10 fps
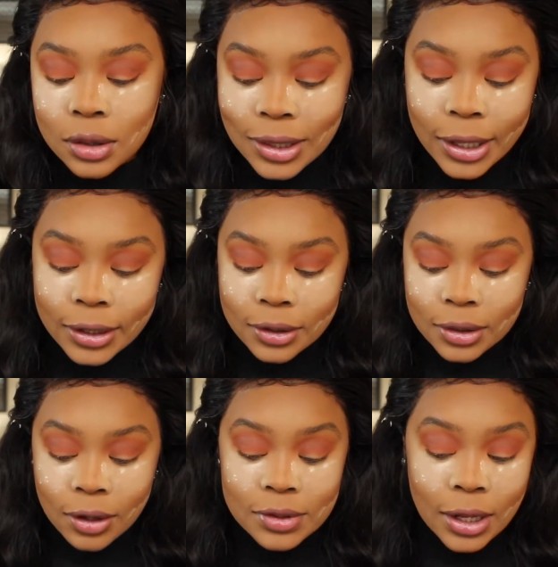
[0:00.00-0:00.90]
Like
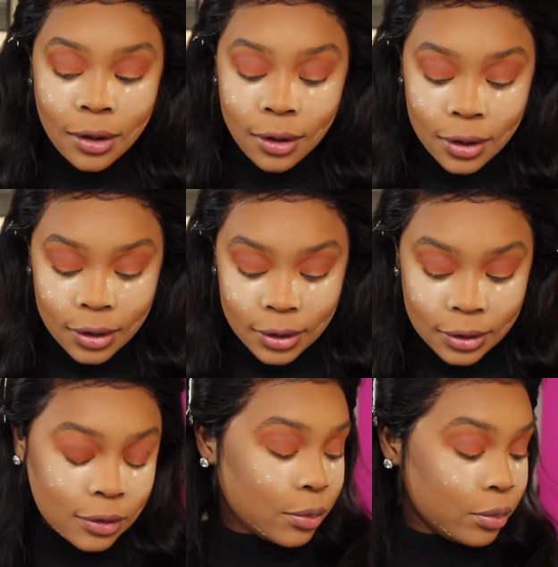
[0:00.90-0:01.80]
they was like,
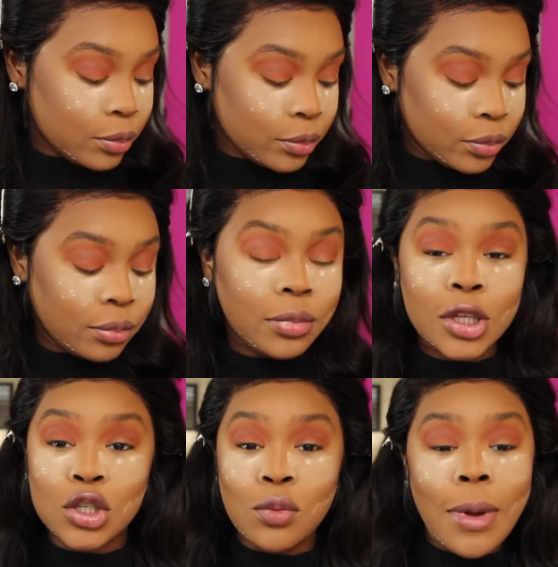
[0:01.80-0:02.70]

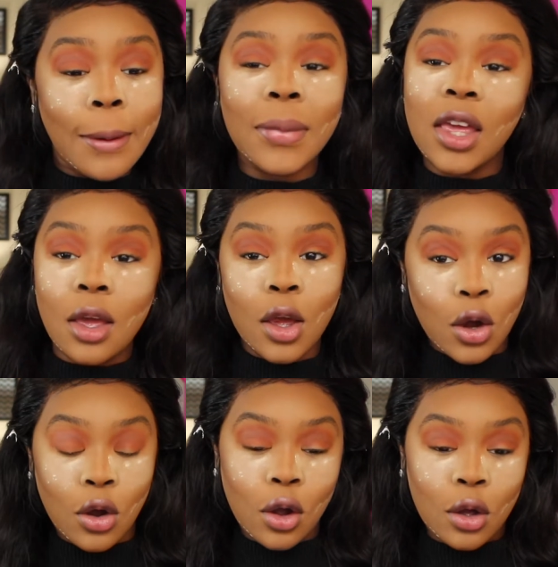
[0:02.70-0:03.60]
bitch, you met me
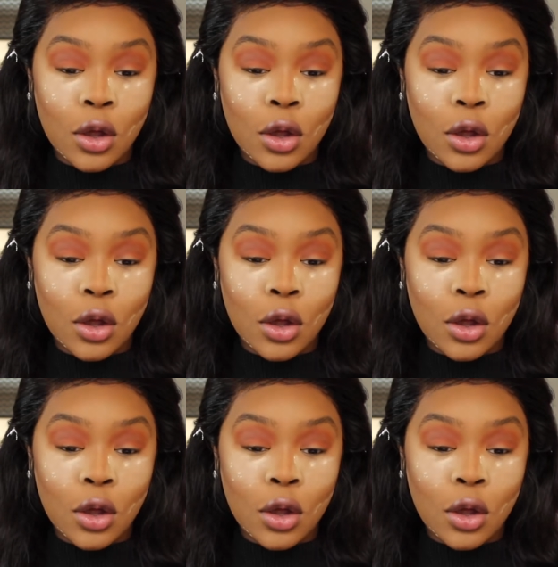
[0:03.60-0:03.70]
here,